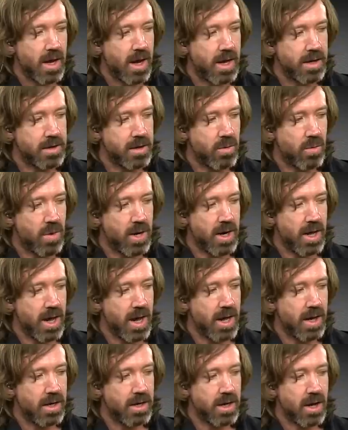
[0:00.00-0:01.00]
I don't want to
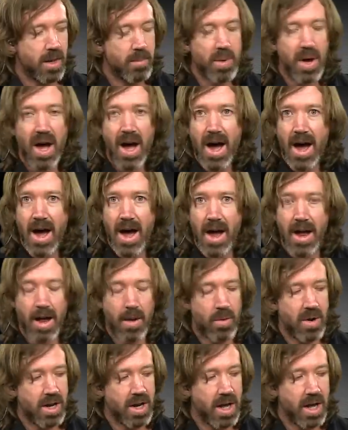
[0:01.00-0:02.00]
end up high, I
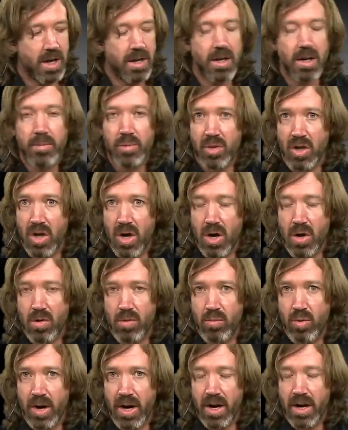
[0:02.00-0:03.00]
want to end up low,
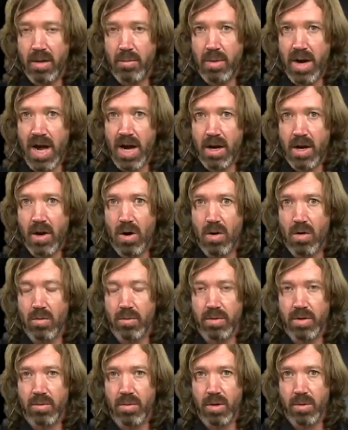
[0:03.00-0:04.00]
bringing it back
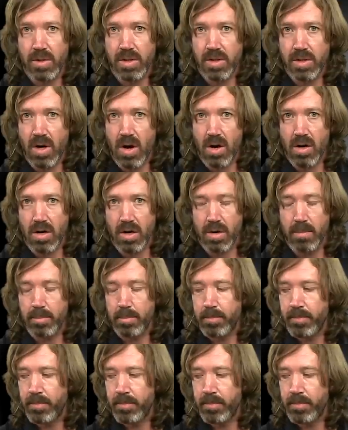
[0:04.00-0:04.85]
home to where we started.